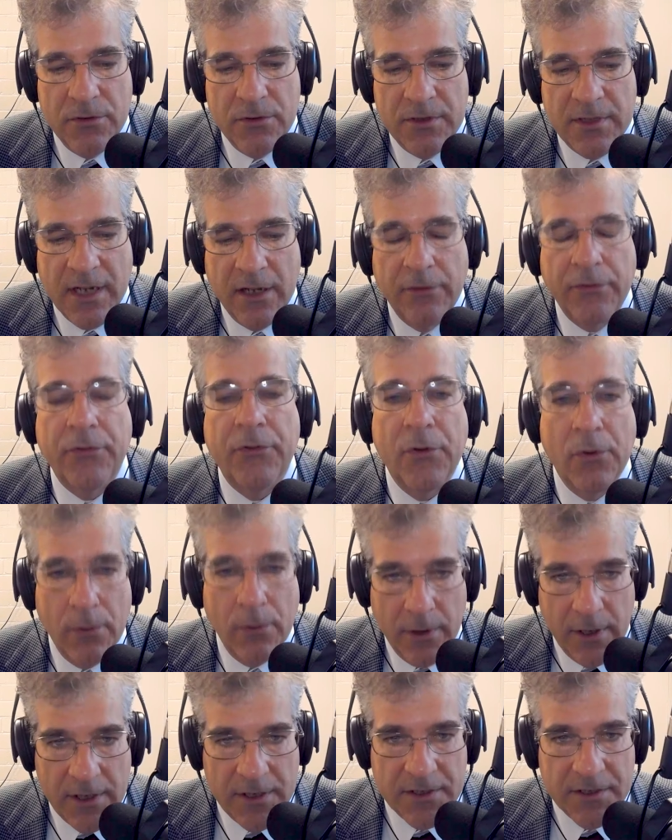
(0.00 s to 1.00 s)
tell
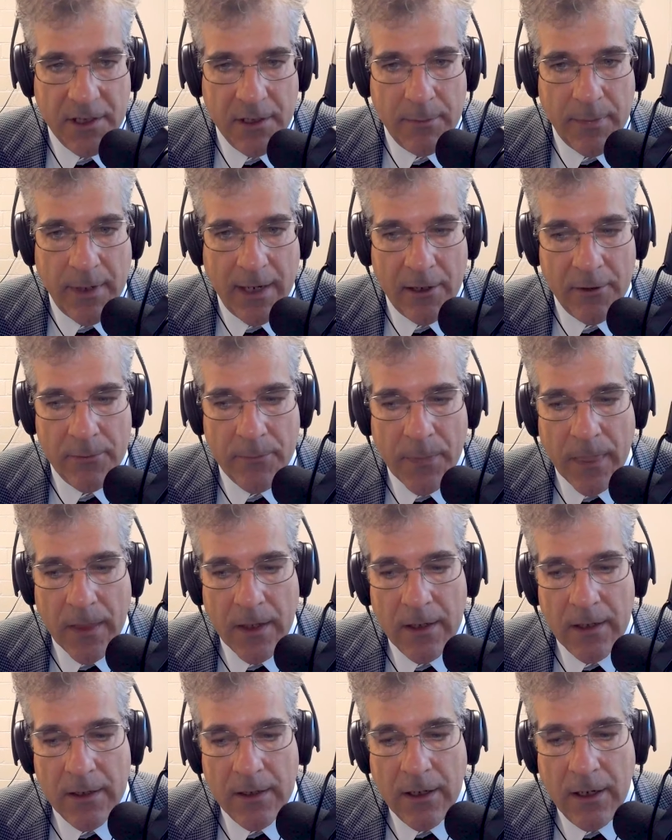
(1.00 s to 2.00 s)
stories about
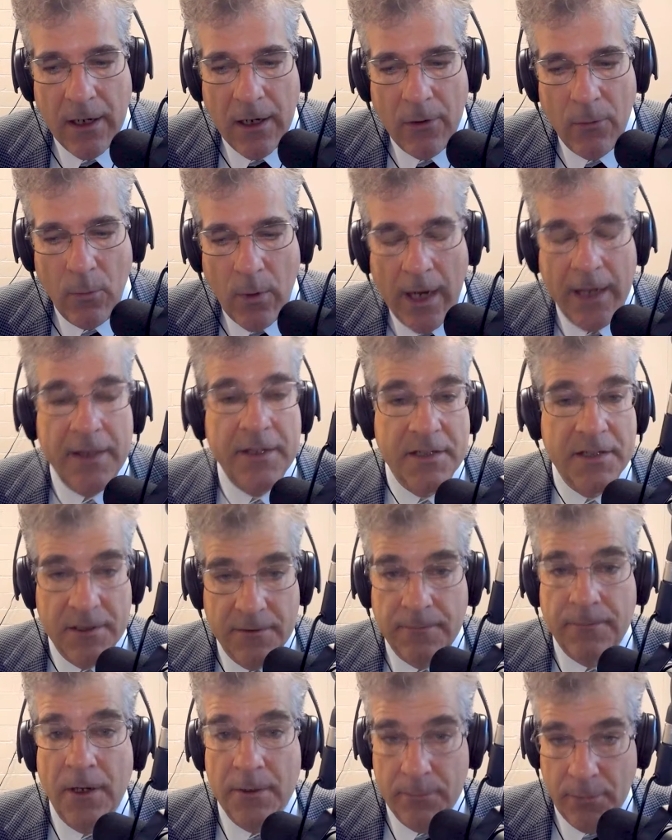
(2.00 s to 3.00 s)
why this is a
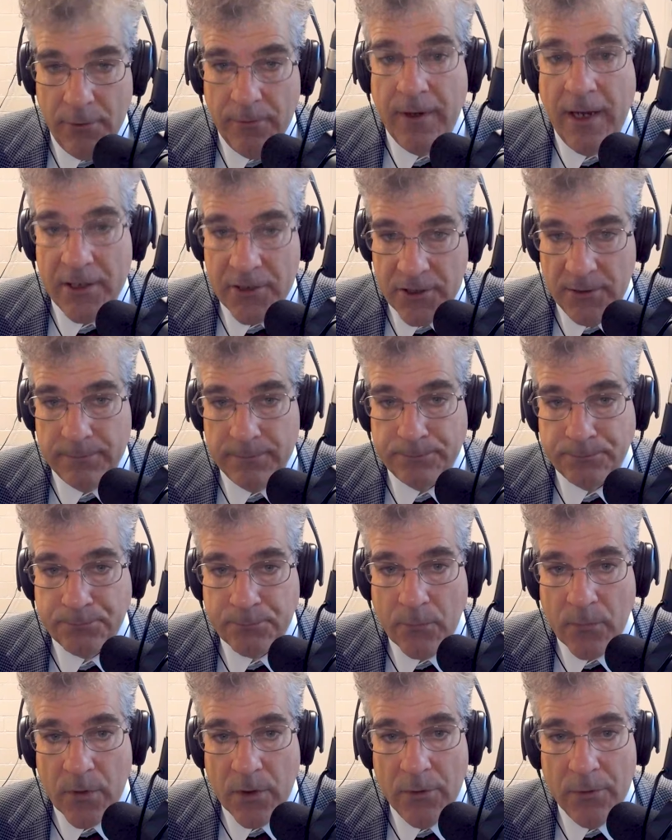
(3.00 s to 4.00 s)
fun profession,
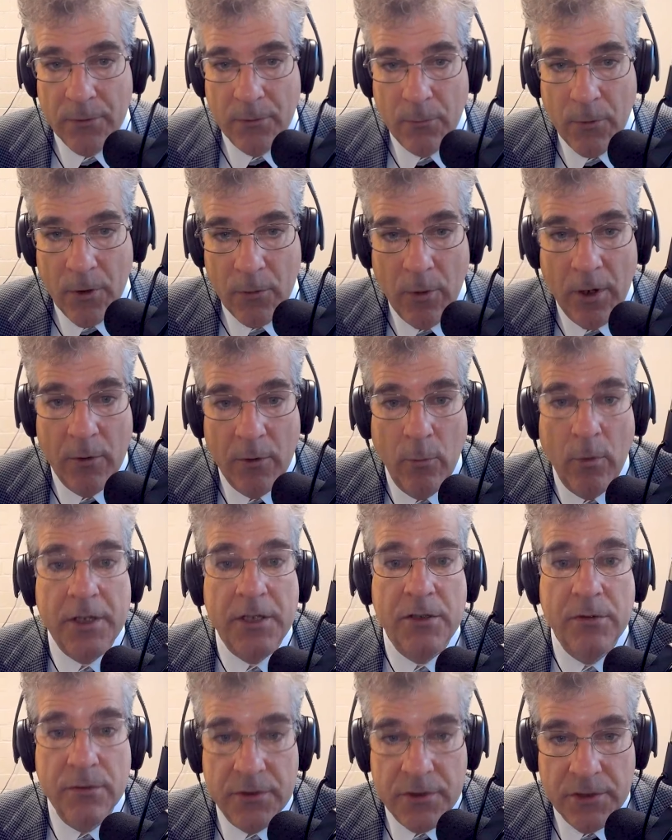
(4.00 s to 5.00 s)
what
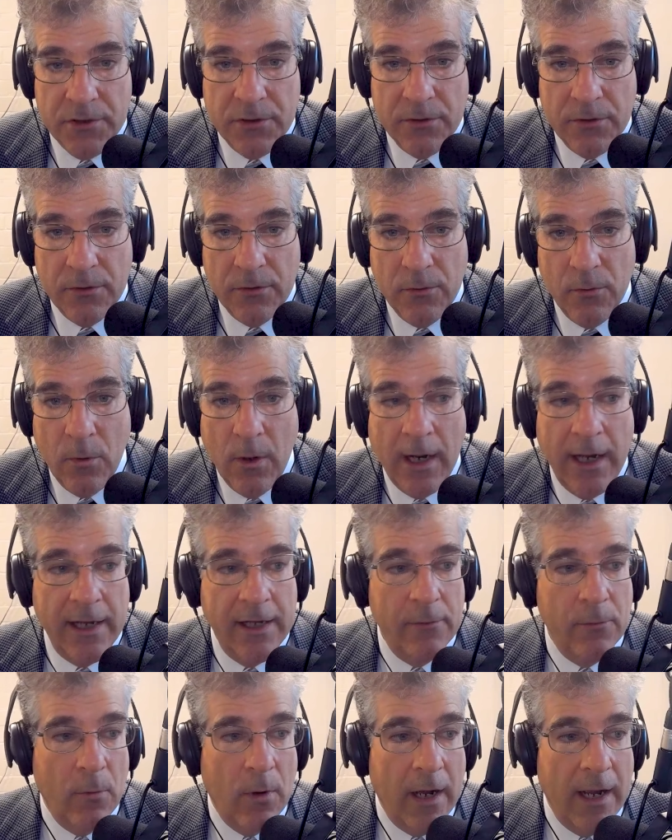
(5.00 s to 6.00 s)
you do,
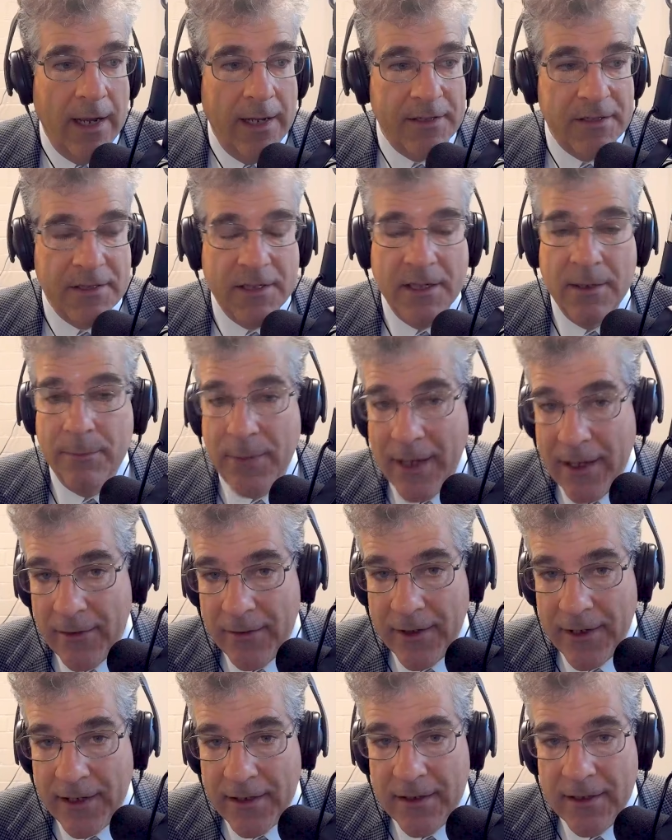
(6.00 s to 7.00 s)
why it's
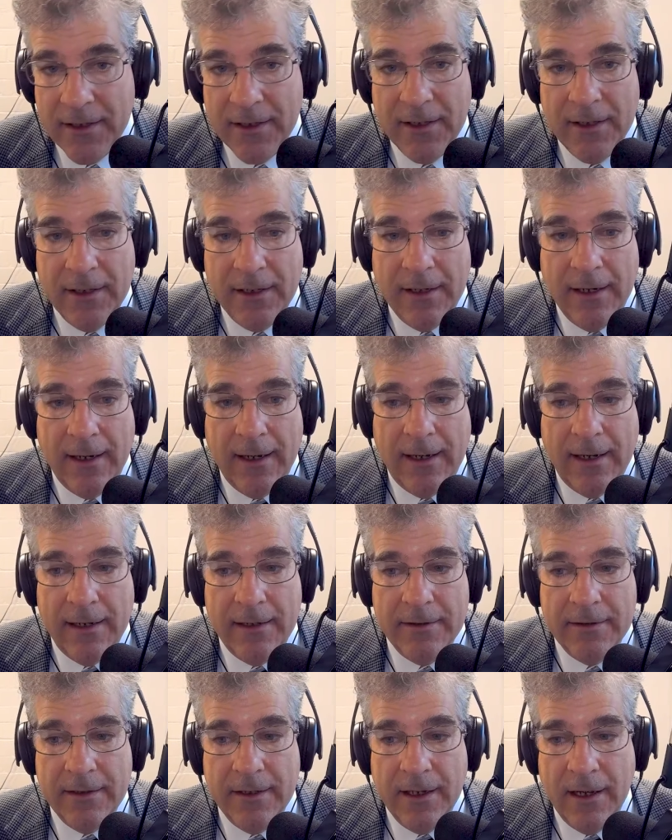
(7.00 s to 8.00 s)
compelling,
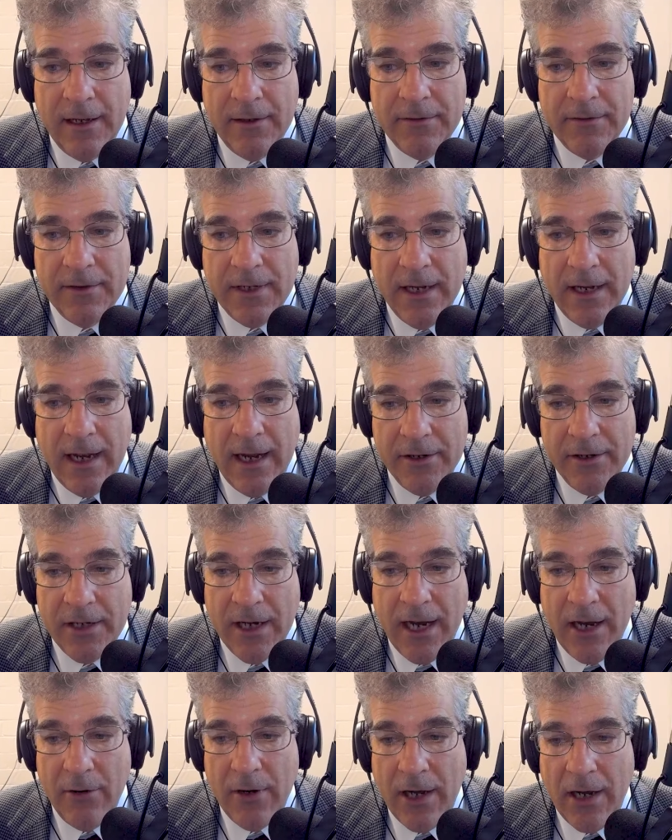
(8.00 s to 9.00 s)

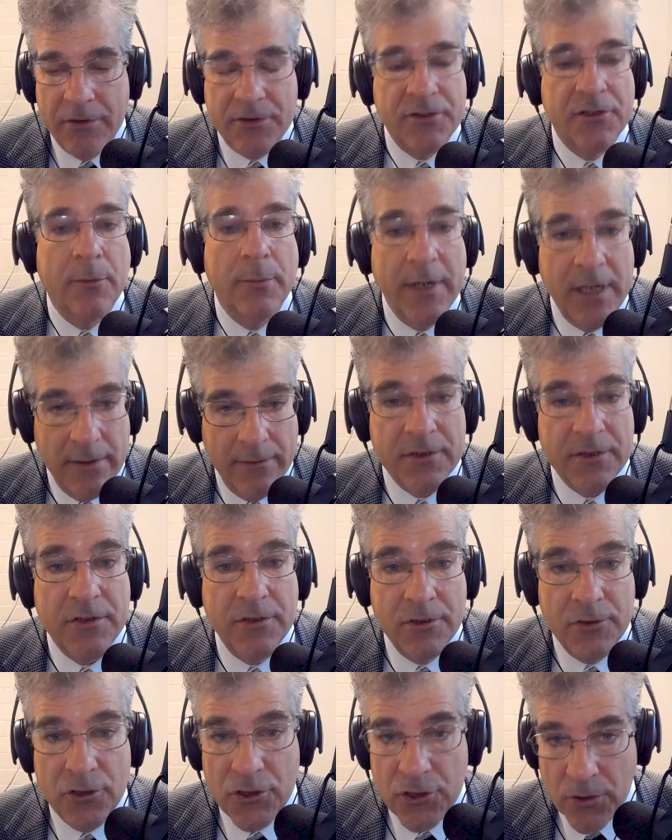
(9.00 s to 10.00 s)
how so many of us
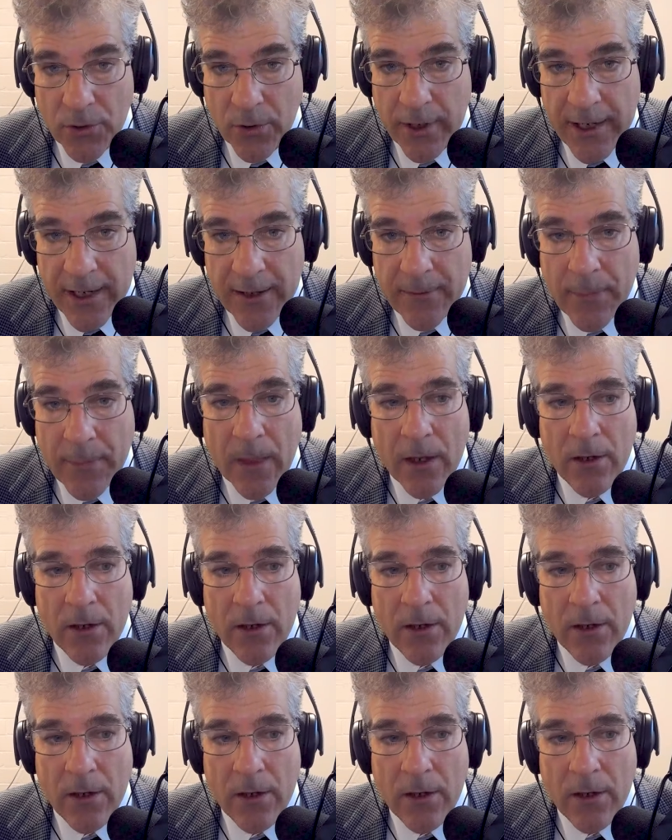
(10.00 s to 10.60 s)
enjoy it.